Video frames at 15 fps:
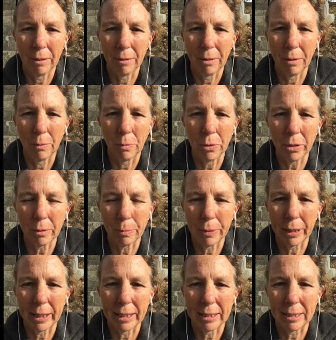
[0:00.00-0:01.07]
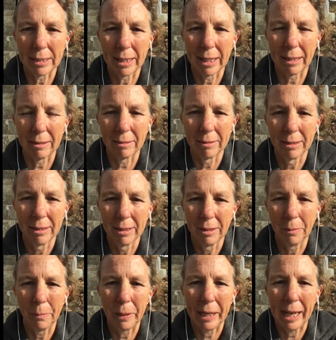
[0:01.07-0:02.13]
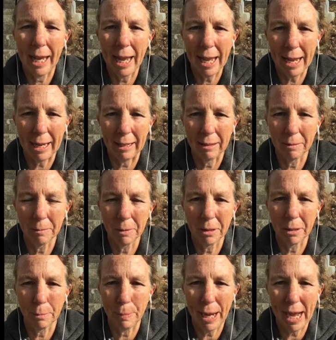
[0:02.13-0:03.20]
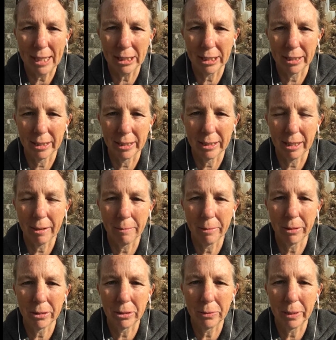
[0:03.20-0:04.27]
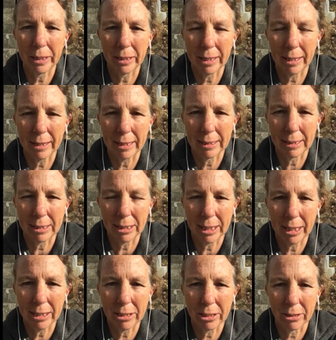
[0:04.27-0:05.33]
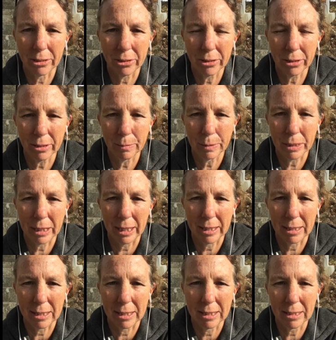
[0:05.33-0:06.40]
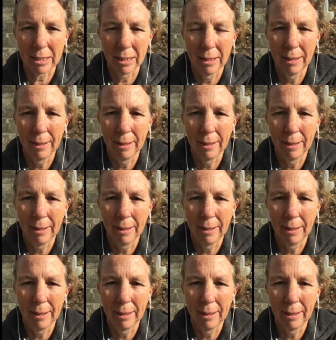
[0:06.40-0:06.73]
the workplace that we hate with a passion and yet we're doing nothing to change our circumstances,